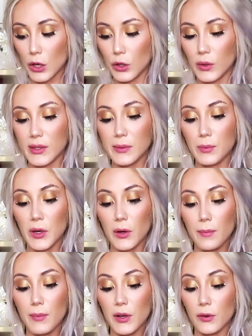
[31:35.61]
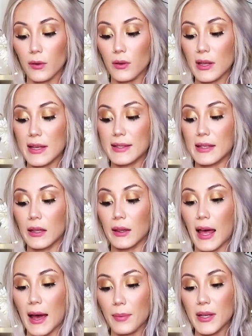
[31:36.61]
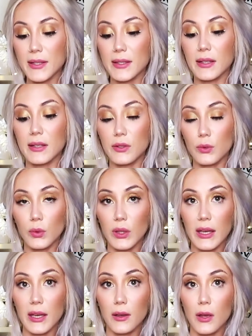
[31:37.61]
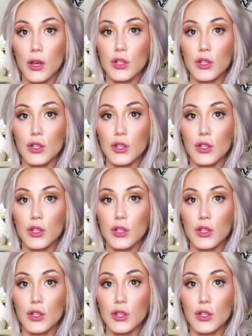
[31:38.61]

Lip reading: your spirit mineral is the lapis lazuli.